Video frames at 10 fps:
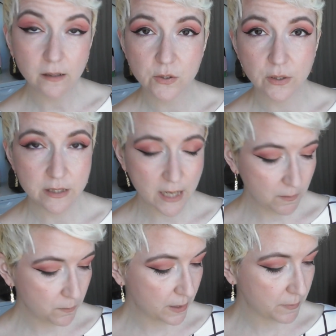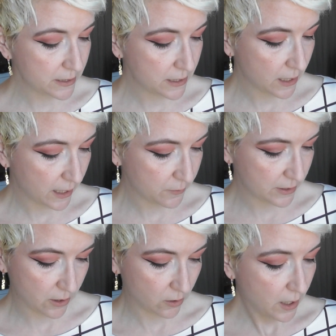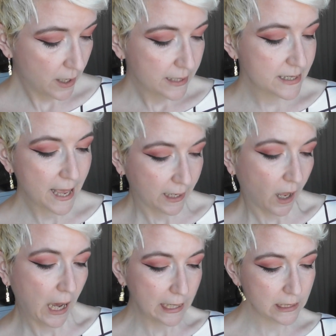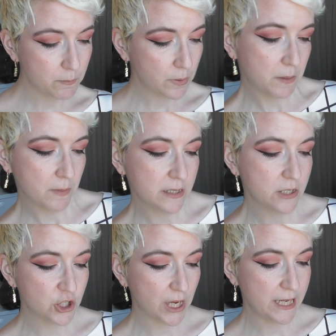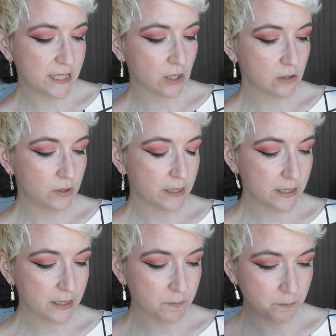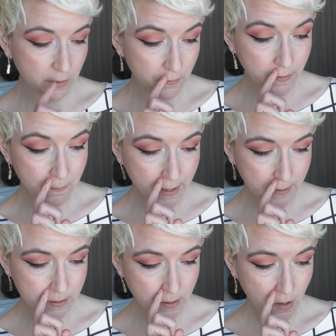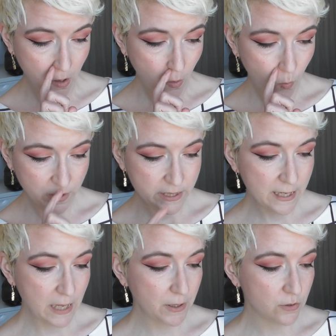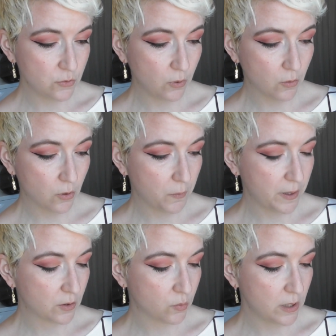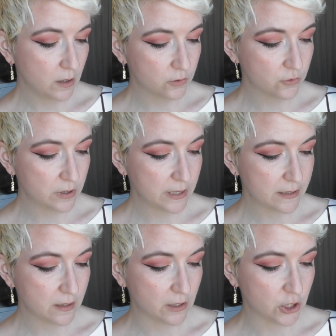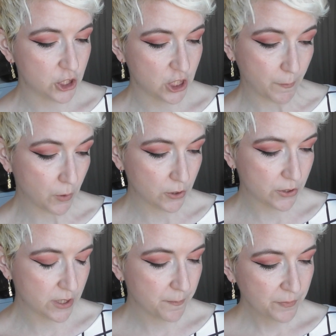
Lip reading: So it has 10 pigmented, what do they call? 10 highly pigmented shades, including 6 buttery mattes, 1 dynamic duochrome, and 3 ultra dazzling shimmers.